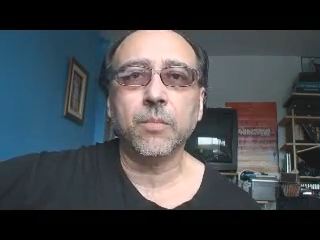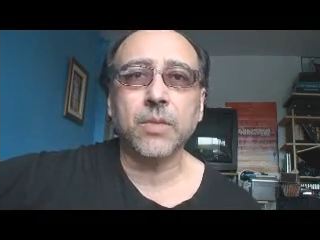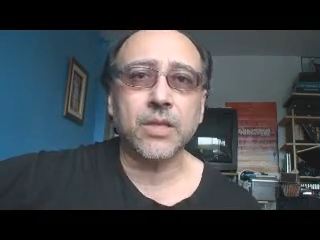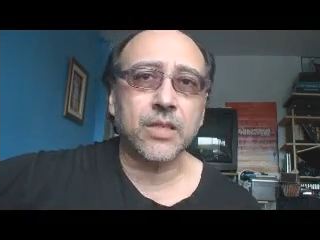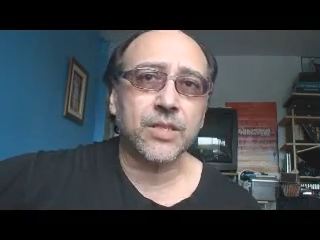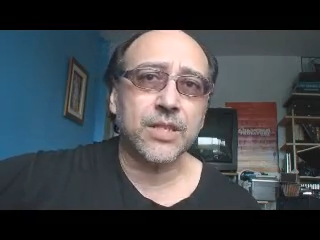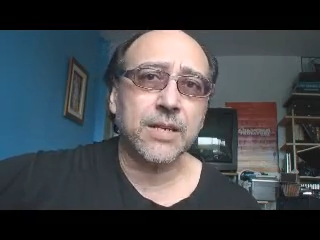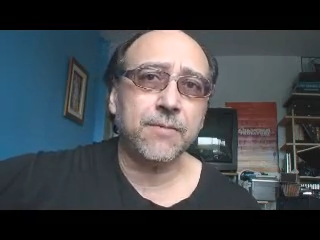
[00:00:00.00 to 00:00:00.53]

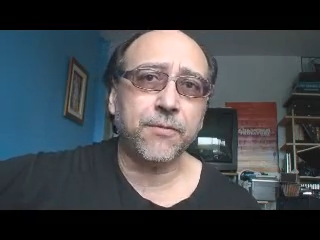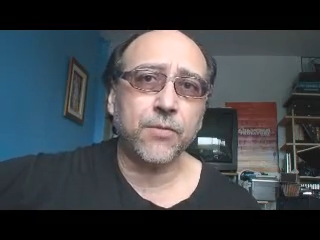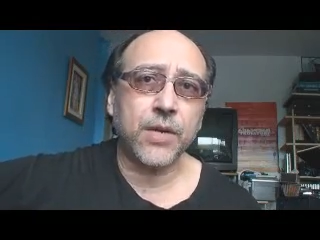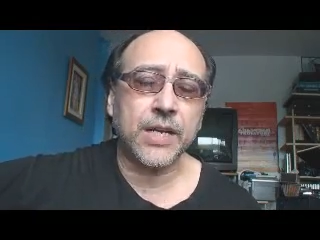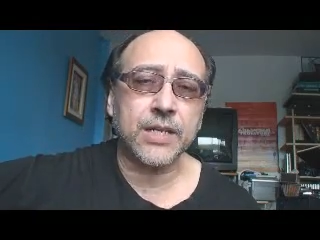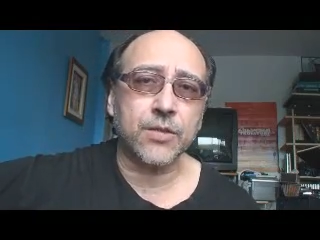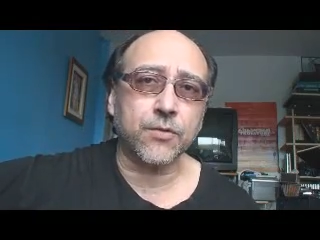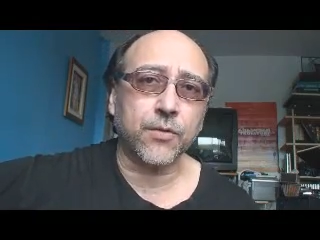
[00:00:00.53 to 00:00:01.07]
But the same
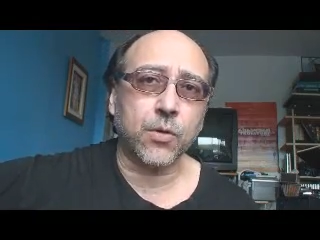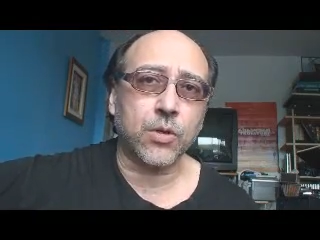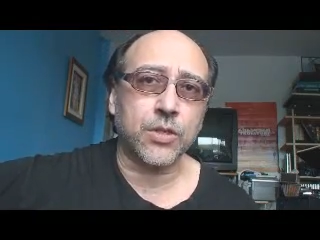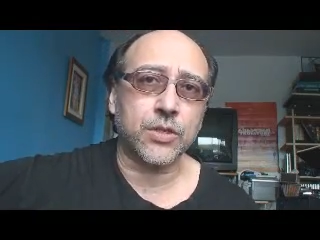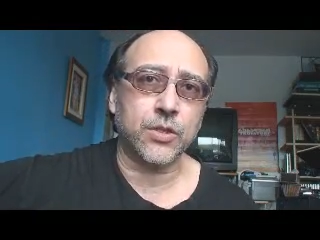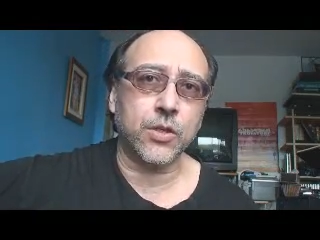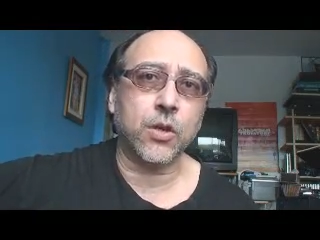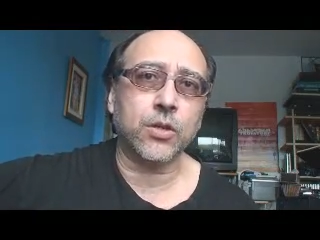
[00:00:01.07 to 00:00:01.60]
phrase, of
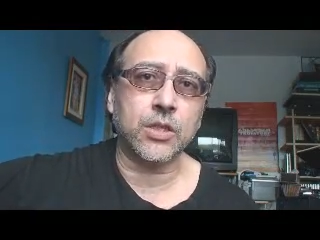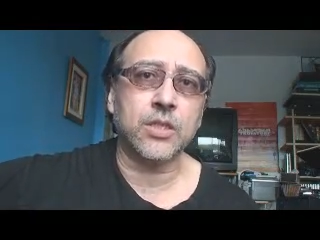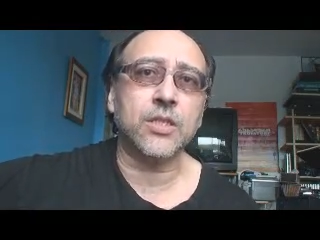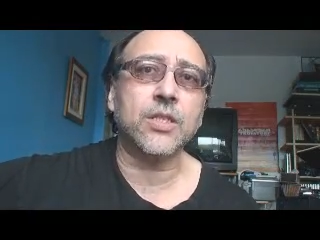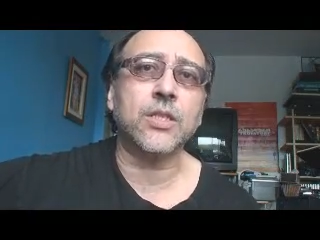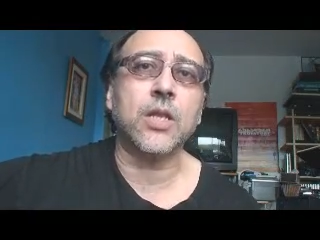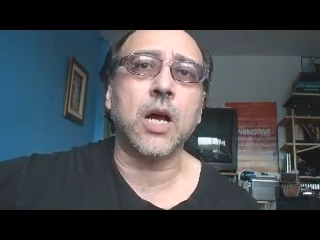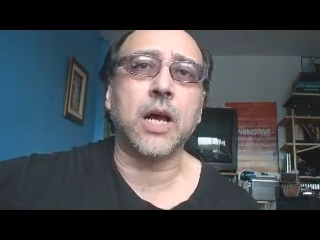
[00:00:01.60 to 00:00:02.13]
course, not in
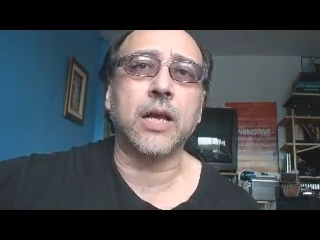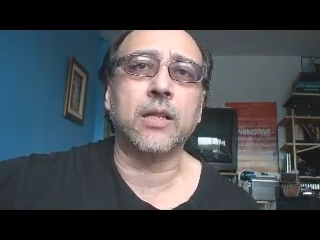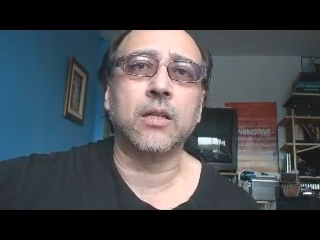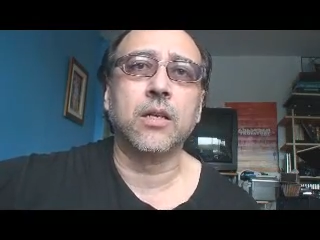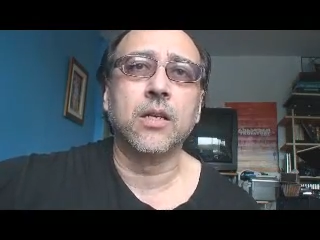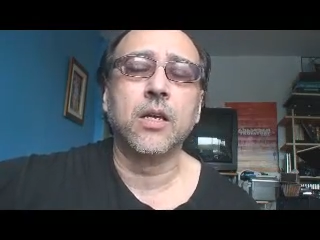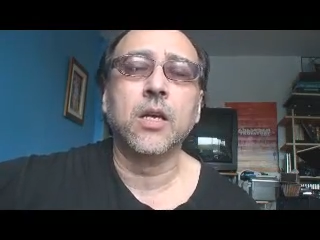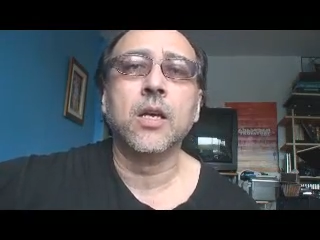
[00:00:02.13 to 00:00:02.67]
style,